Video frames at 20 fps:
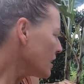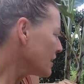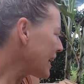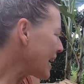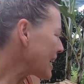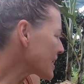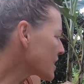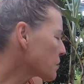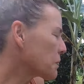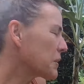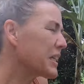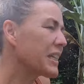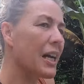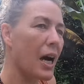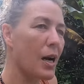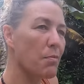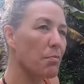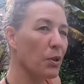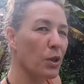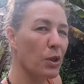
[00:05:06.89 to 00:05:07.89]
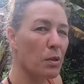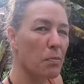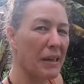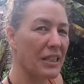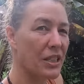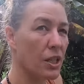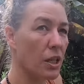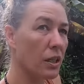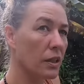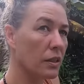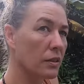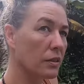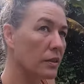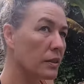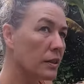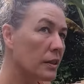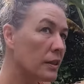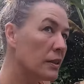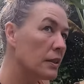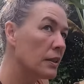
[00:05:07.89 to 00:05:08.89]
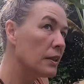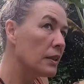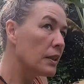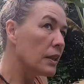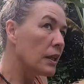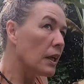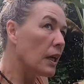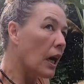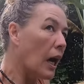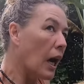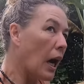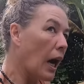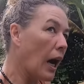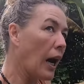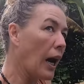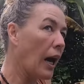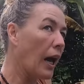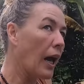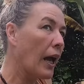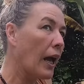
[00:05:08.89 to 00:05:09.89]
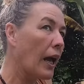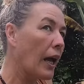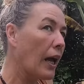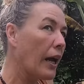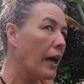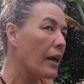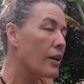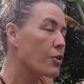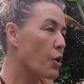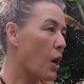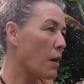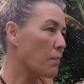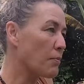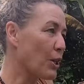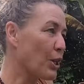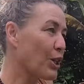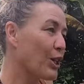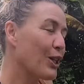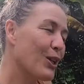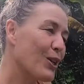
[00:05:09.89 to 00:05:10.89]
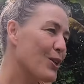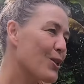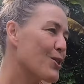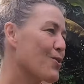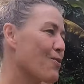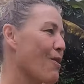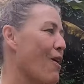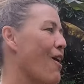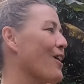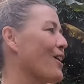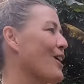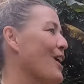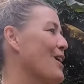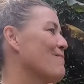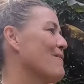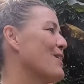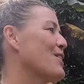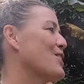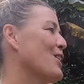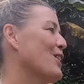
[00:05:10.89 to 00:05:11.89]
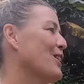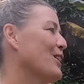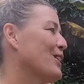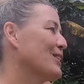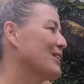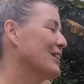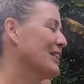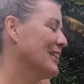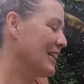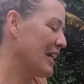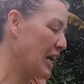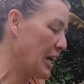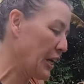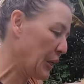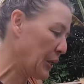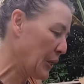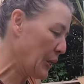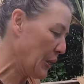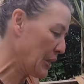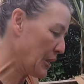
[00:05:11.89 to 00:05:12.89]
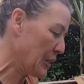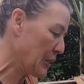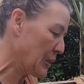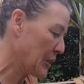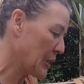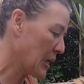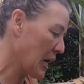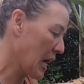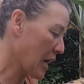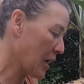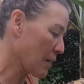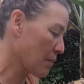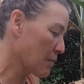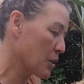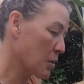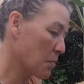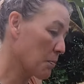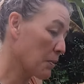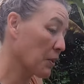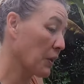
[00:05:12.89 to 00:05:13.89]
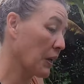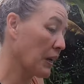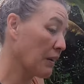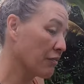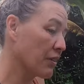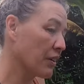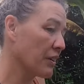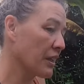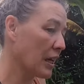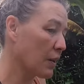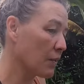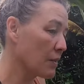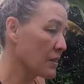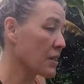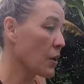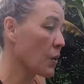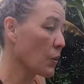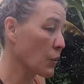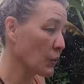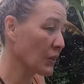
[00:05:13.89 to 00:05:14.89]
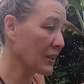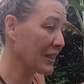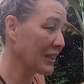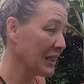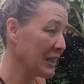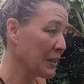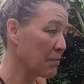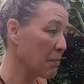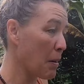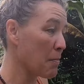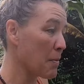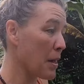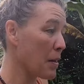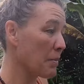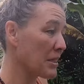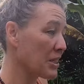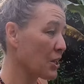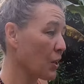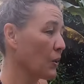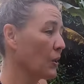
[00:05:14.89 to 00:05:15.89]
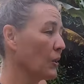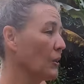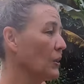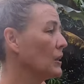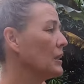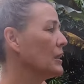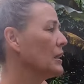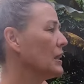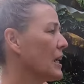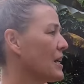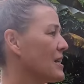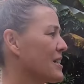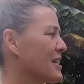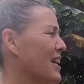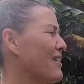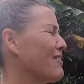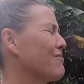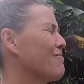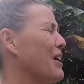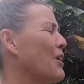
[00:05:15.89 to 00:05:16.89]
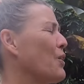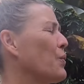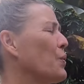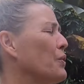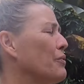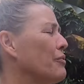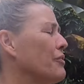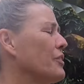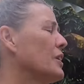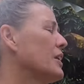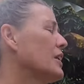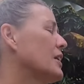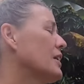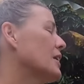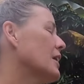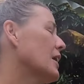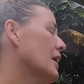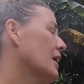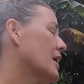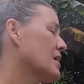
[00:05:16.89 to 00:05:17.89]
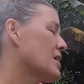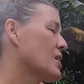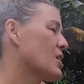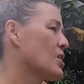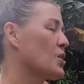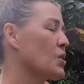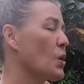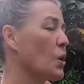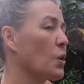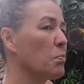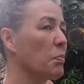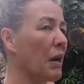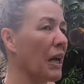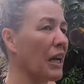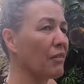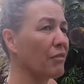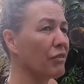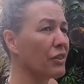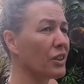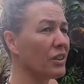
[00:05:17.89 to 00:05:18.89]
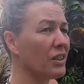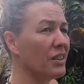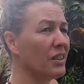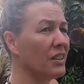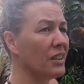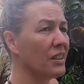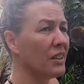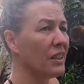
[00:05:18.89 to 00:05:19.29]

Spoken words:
last week I broke my toe. I dropped a huge rock on my toe, and although I'm super grateful that it was only my baby toe instead of my whole foot, it is so painful.